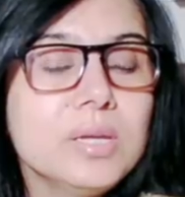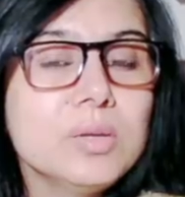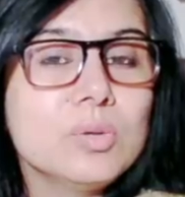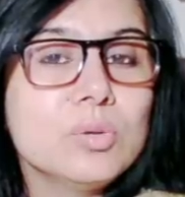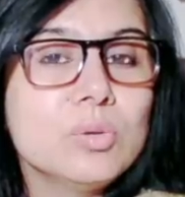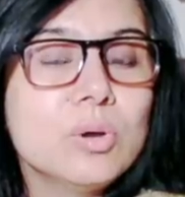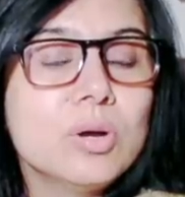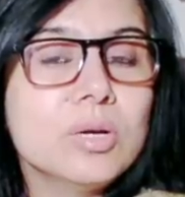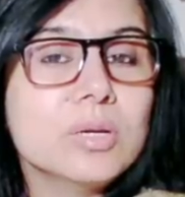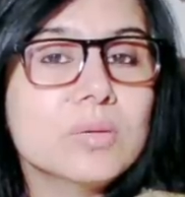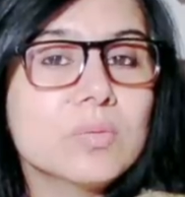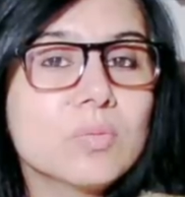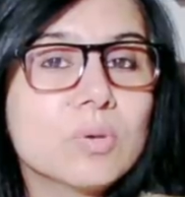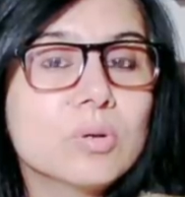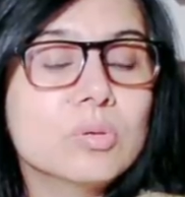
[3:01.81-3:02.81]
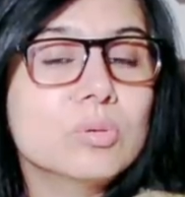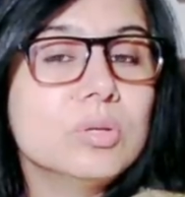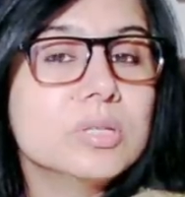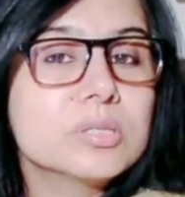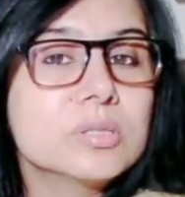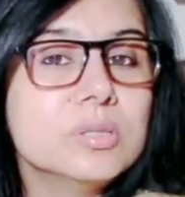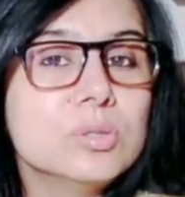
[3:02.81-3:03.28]
do not want to
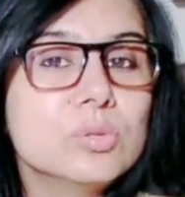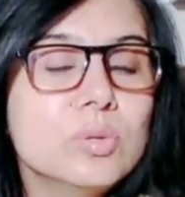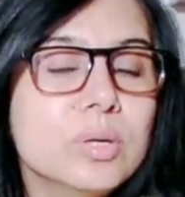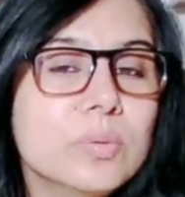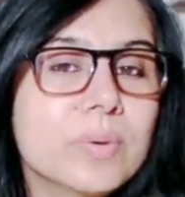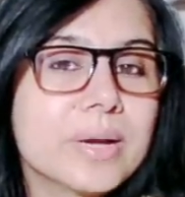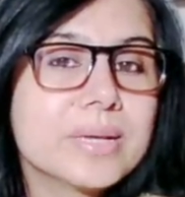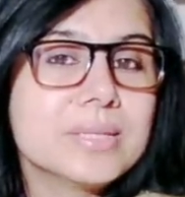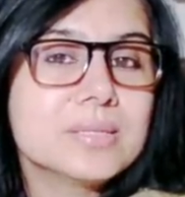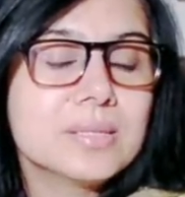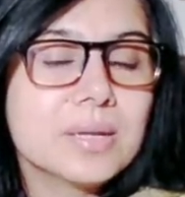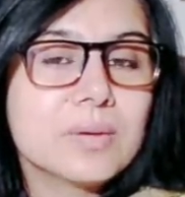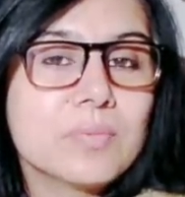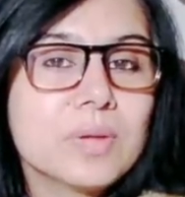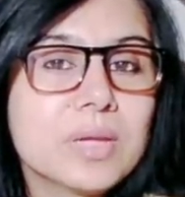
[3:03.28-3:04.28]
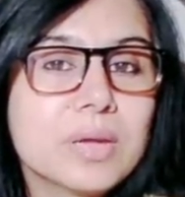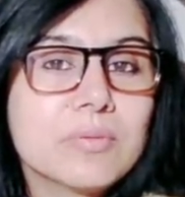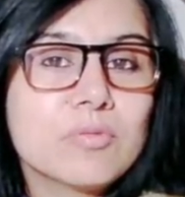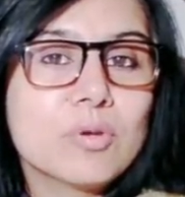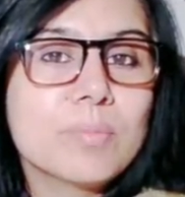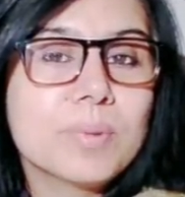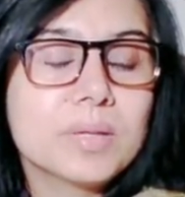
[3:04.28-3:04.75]
listen to advice that we get
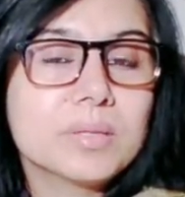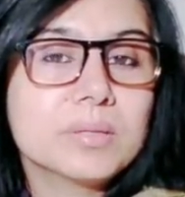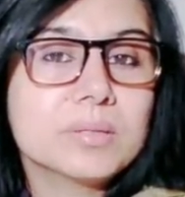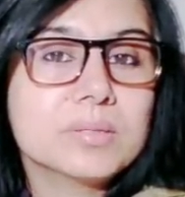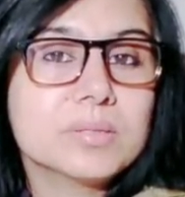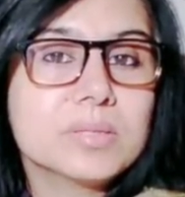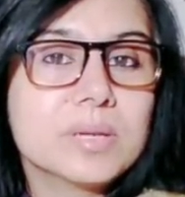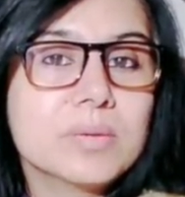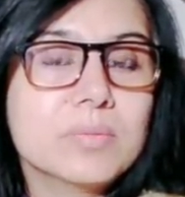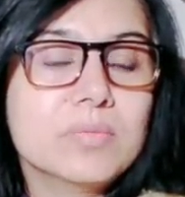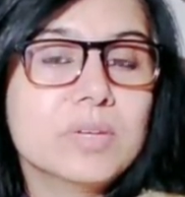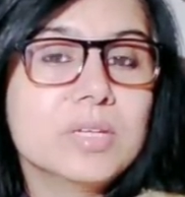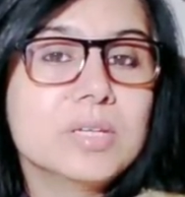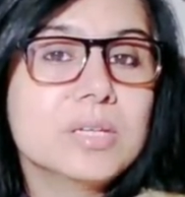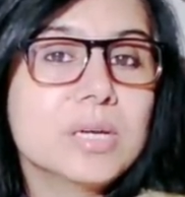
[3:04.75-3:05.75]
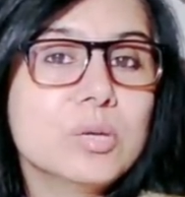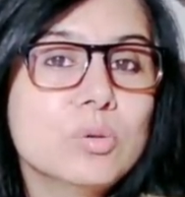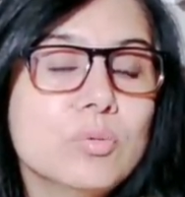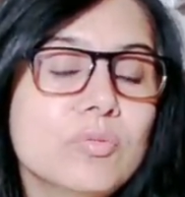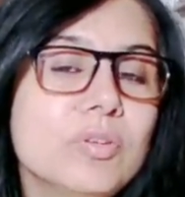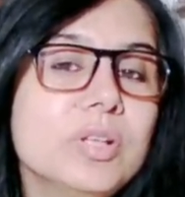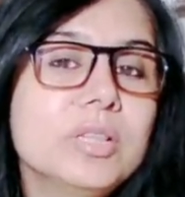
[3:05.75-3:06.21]
from others, and we tend
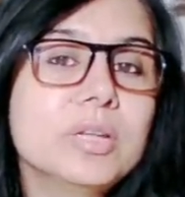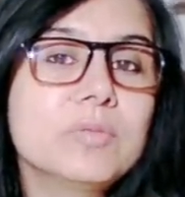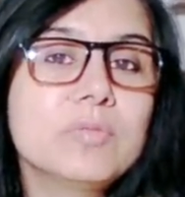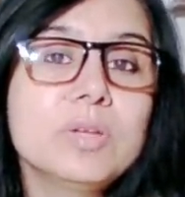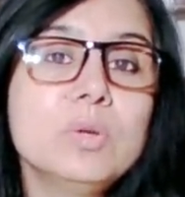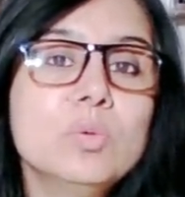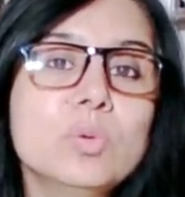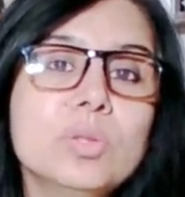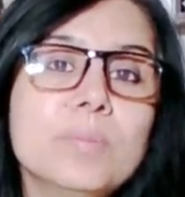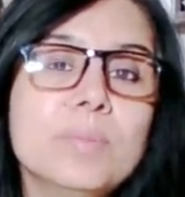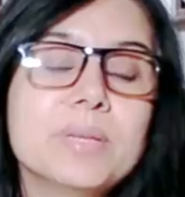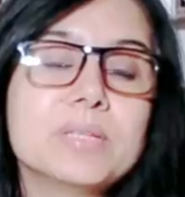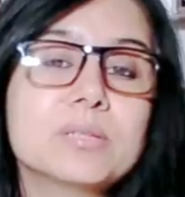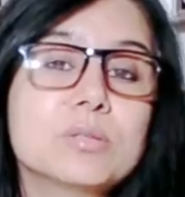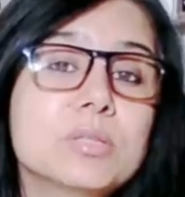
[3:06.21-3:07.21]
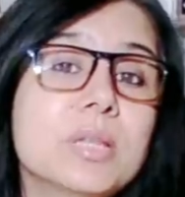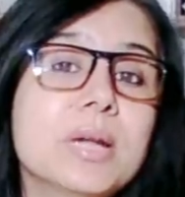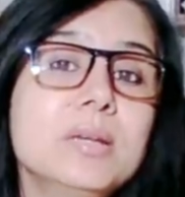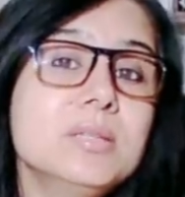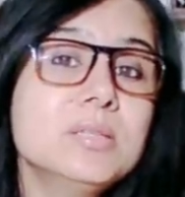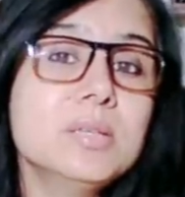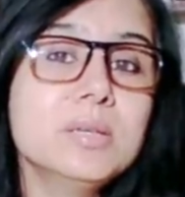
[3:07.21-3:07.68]
to feel that we know the best.
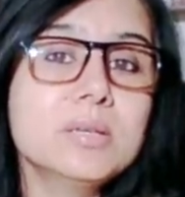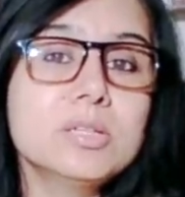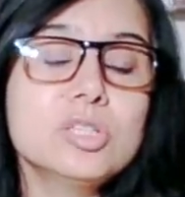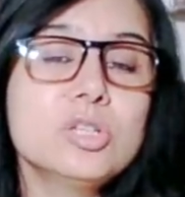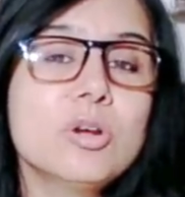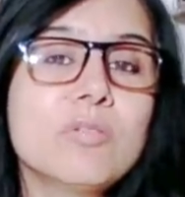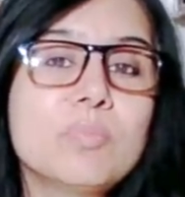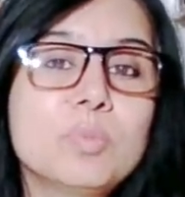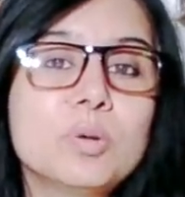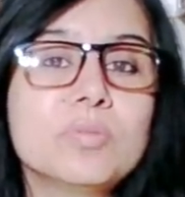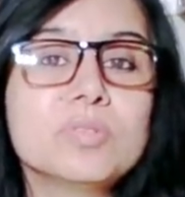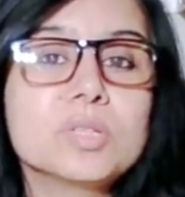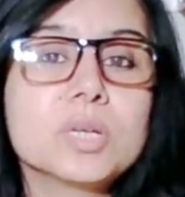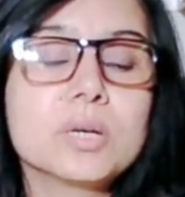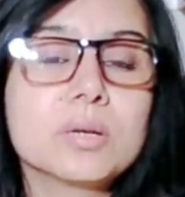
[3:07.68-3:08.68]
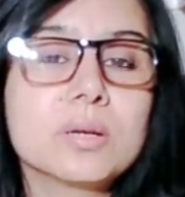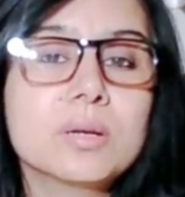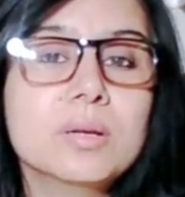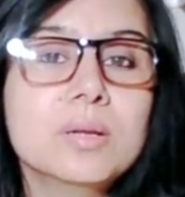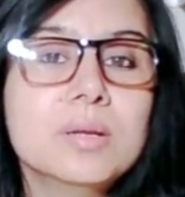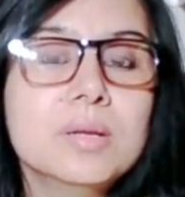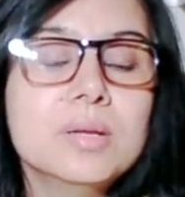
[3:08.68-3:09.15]
That is the energy of Purvashada.
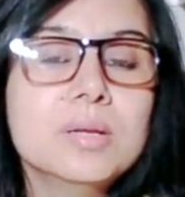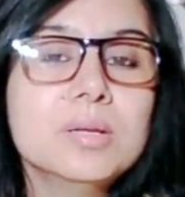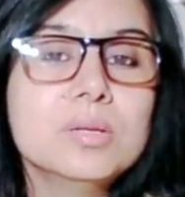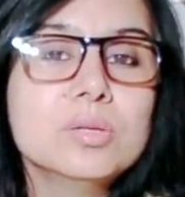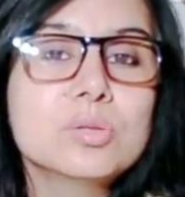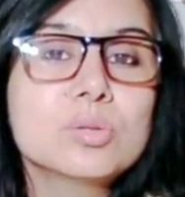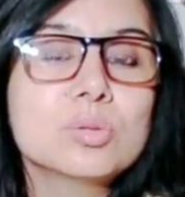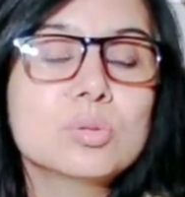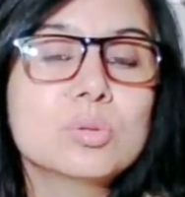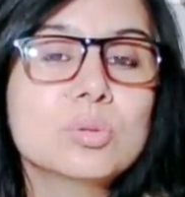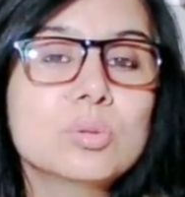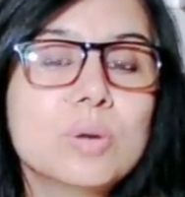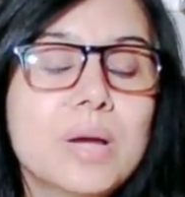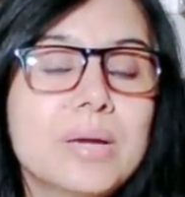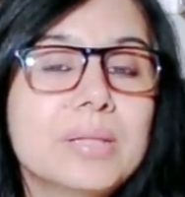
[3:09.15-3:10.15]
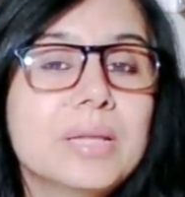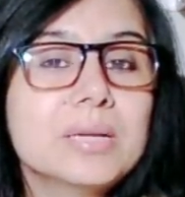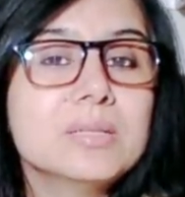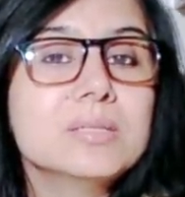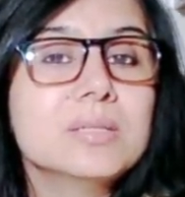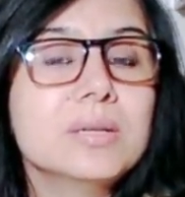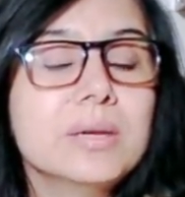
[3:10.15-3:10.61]
So, and
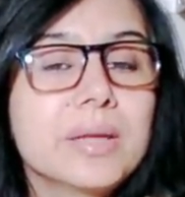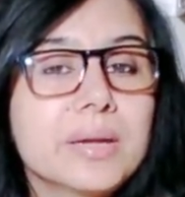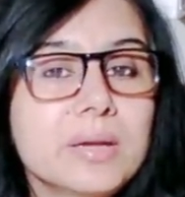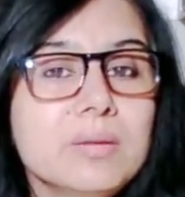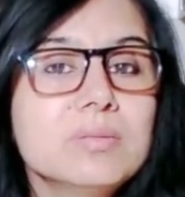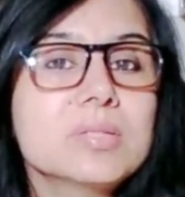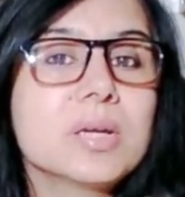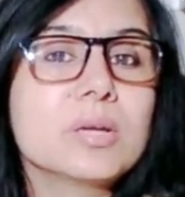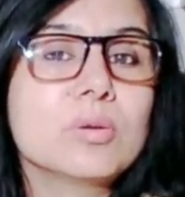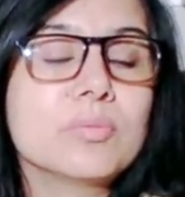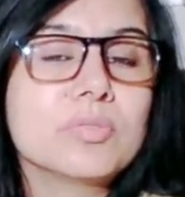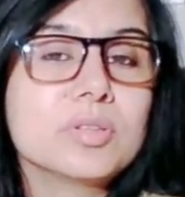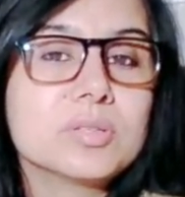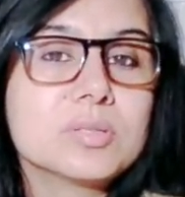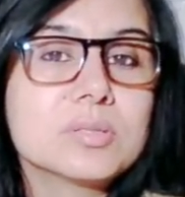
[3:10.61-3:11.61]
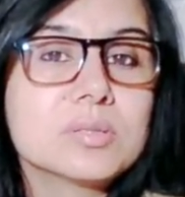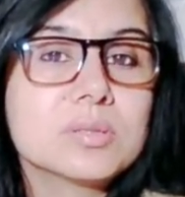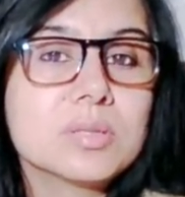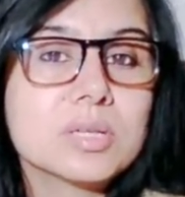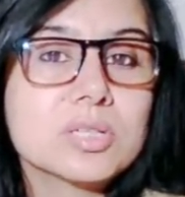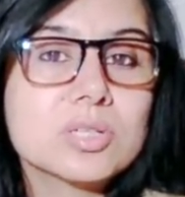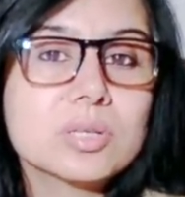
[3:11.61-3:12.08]
that is the negative side of this
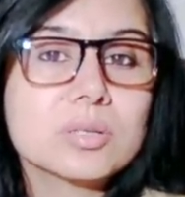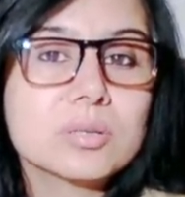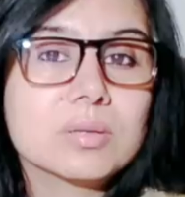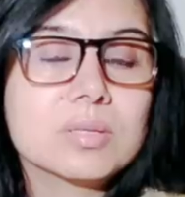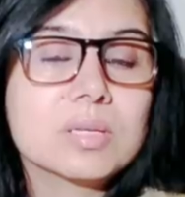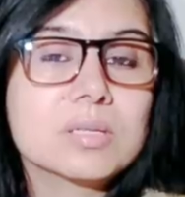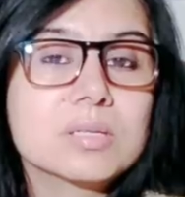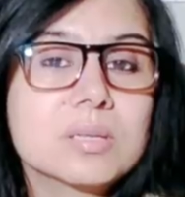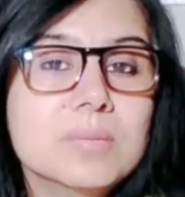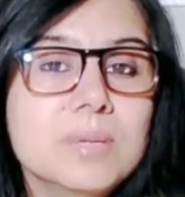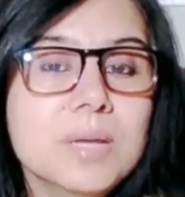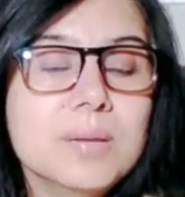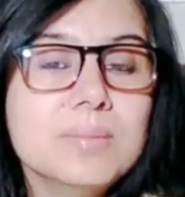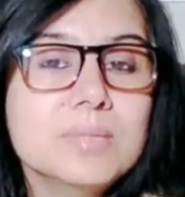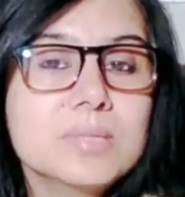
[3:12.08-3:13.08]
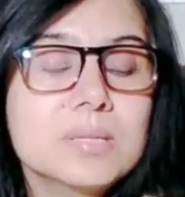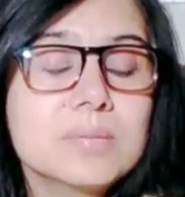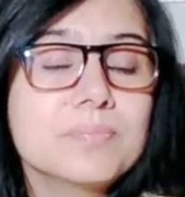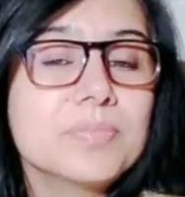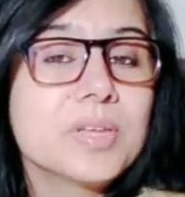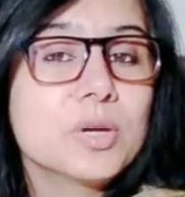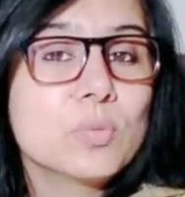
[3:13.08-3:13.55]
nakshatra that sometimes
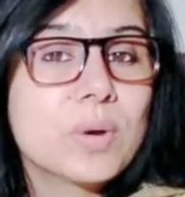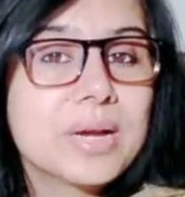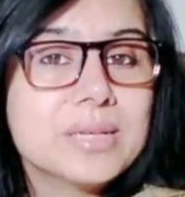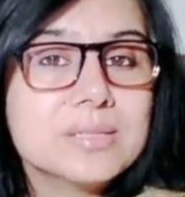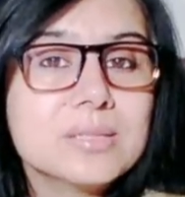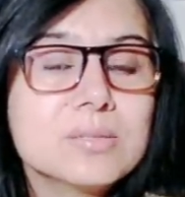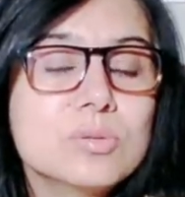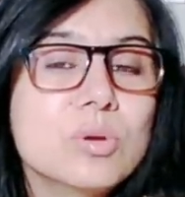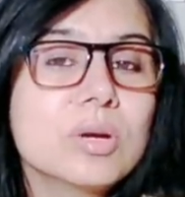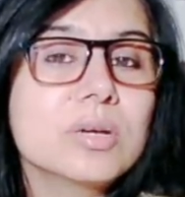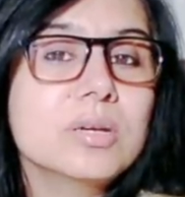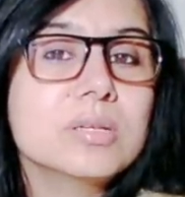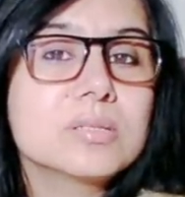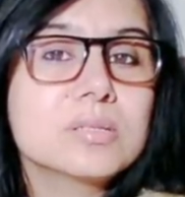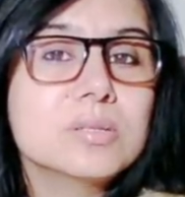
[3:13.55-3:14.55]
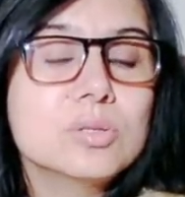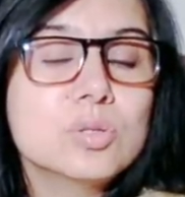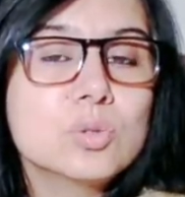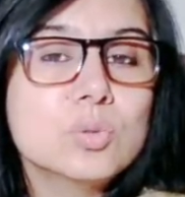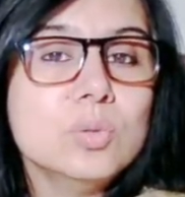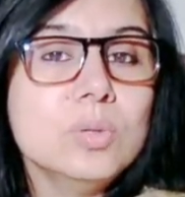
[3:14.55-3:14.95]
advice is not listened to